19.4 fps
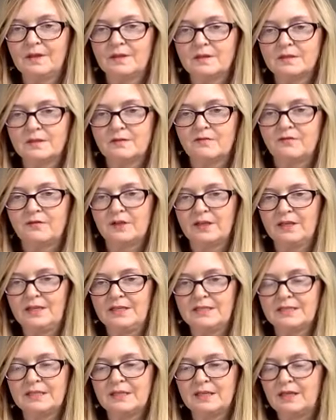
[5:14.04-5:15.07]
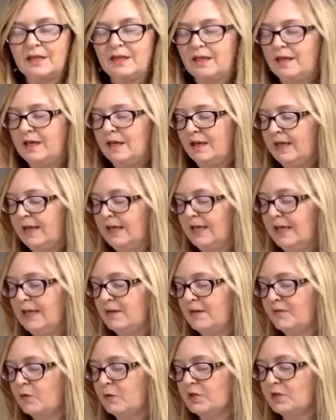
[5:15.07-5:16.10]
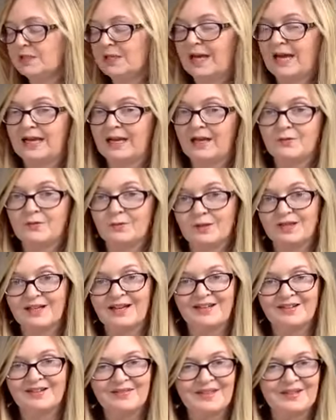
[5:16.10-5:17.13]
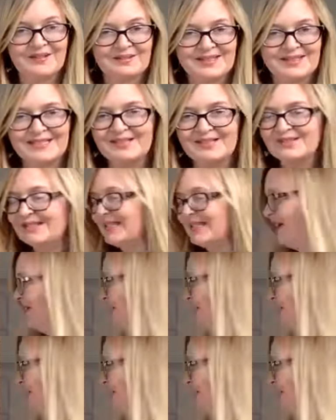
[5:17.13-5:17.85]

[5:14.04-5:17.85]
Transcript: to fill it. And of course, I go through a lot of those too. So